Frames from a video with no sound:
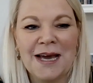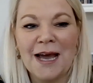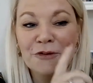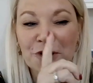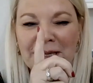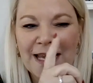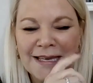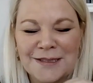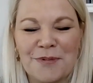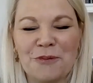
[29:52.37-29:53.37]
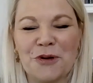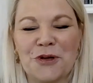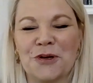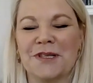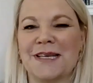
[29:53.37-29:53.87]
I've got a guess about what
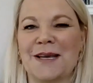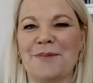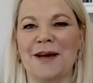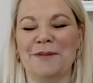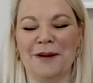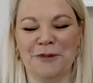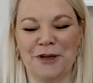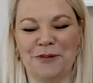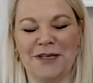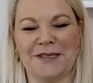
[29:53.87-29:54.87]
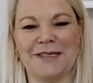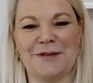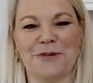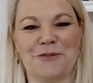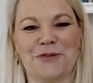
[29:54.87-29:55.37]
you're going to say, but I'm going to wait and
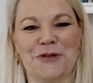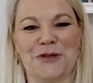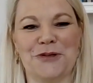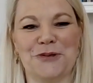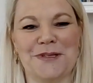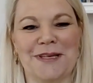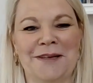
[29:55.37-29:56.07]
see what you do